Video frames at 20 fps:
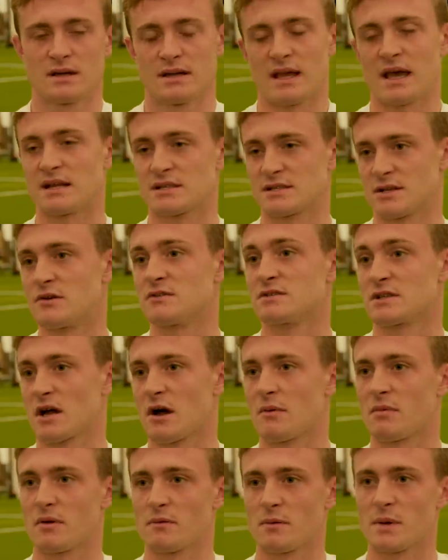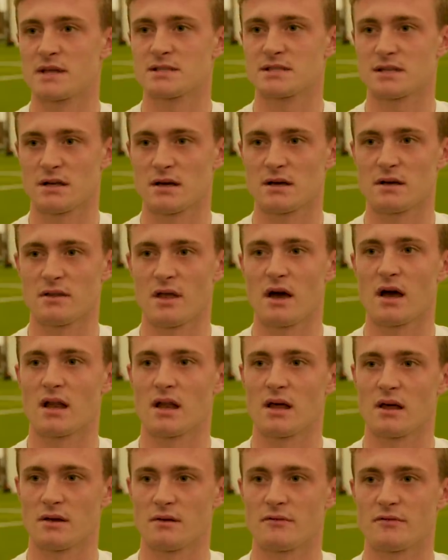yeah, so it was a couple of weeks ago that I
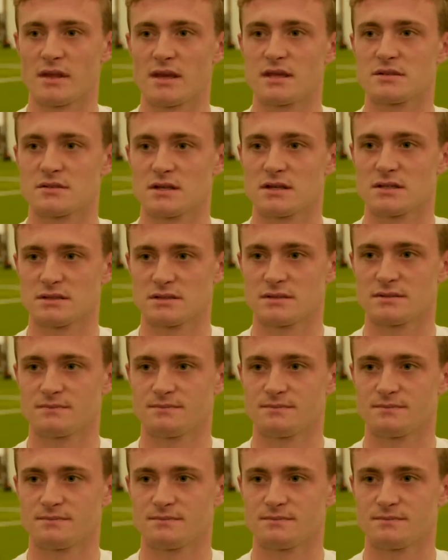learned of the interest.